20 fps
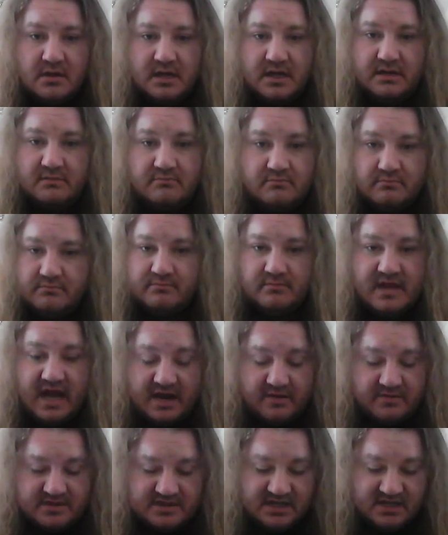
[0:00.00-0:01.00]
And
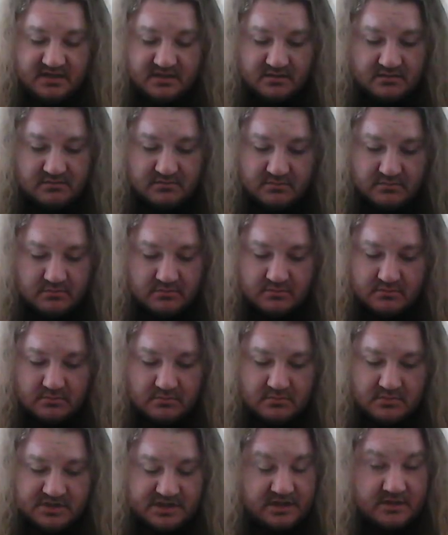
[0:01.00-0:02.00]
that was it.
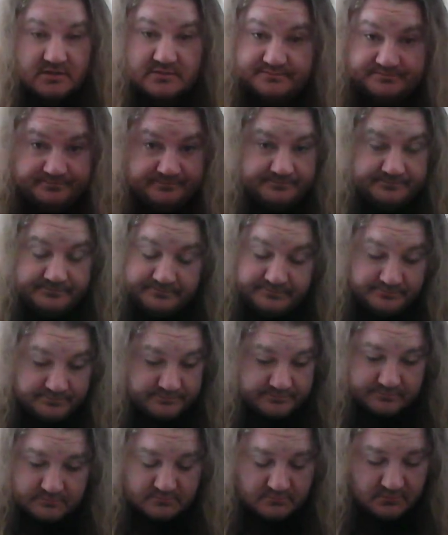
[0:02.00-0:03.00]
So,
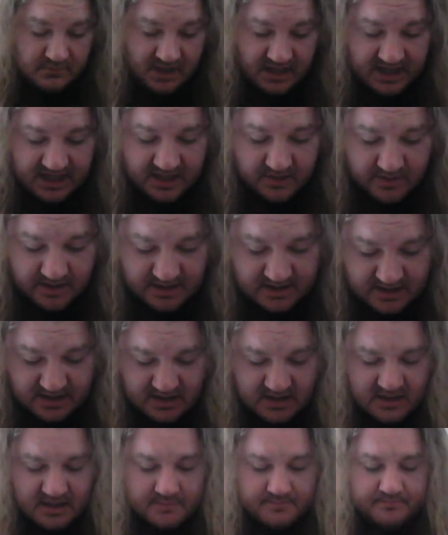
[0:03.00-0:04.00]
anyway, and
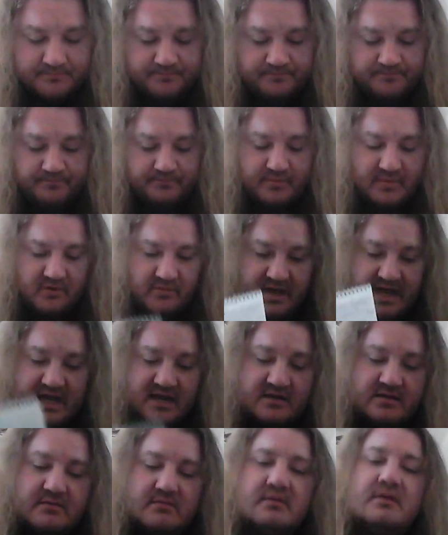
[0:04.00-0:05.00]
then we
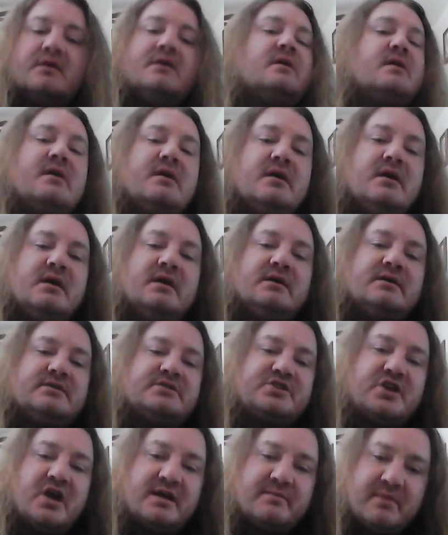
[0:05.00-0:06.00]
had
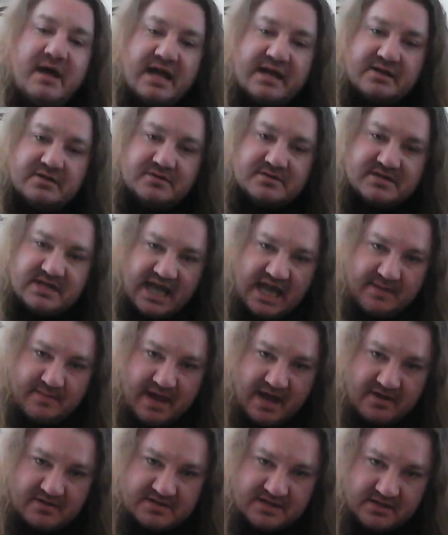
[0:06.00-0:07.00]
Shawn Michaels came
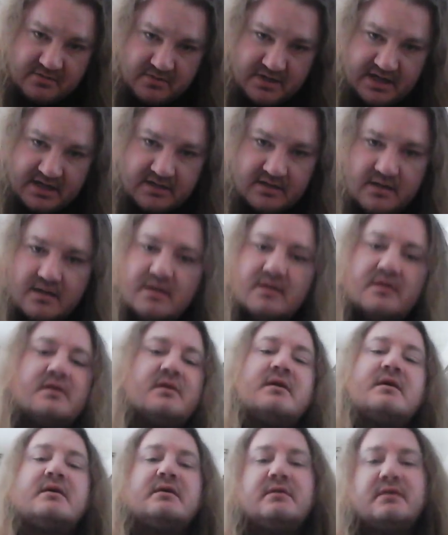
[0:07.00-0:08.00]
out to the ring
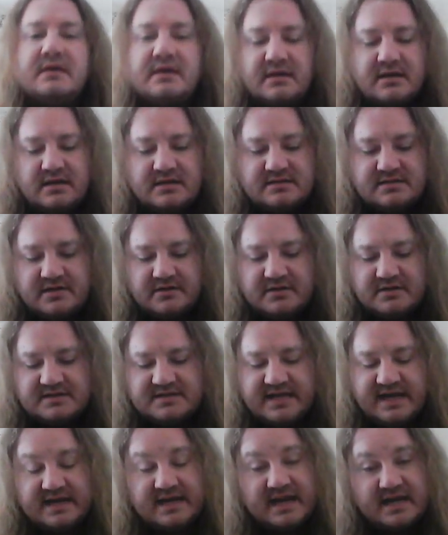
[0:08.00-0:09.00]
because they're in
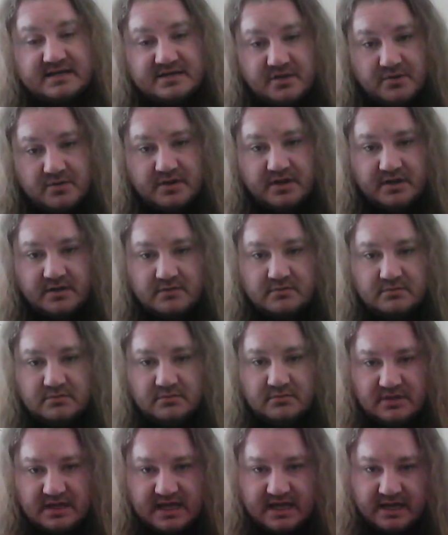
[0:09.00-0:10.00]
San Antonio,
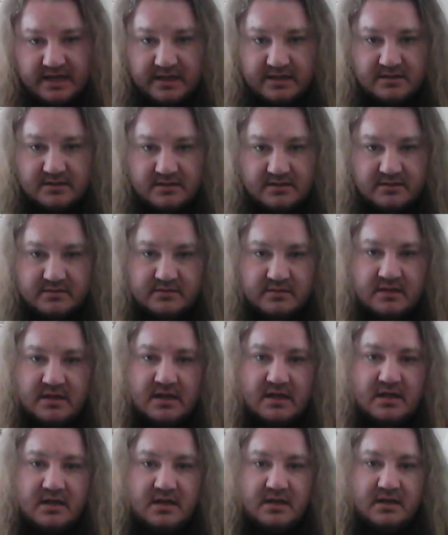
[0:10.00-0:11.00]
and,
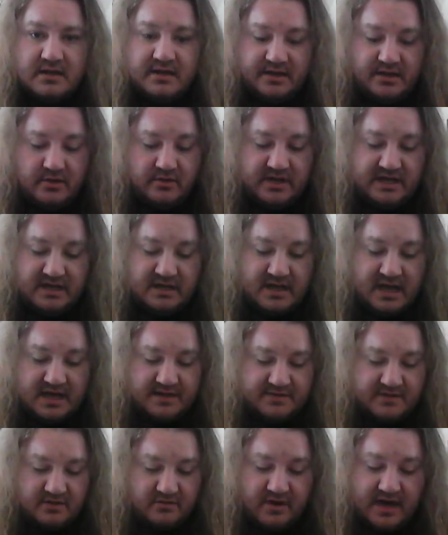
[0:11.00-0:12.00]
you know, he
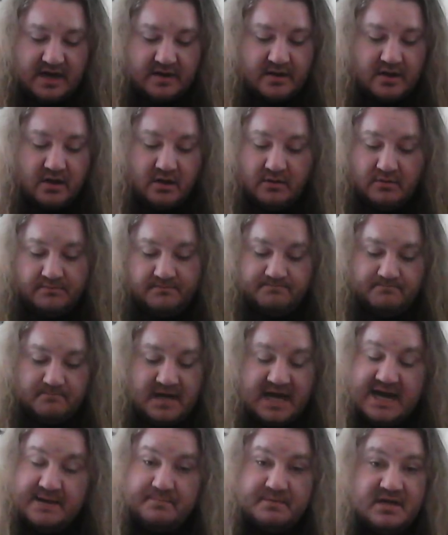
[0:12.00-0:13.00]
got the crowd all
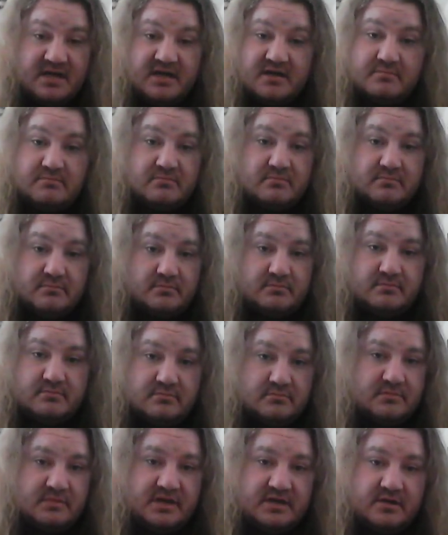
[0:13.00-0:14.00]
hyped up,
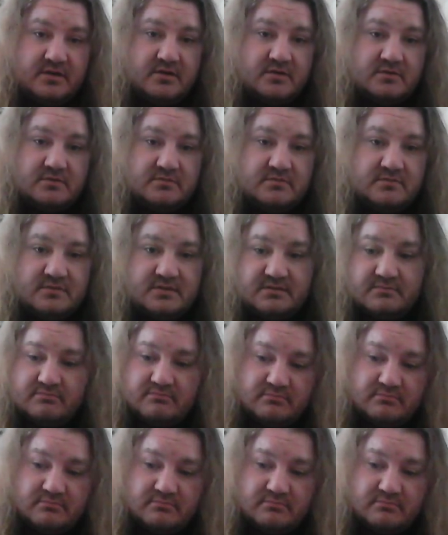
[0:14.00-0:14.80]
you know,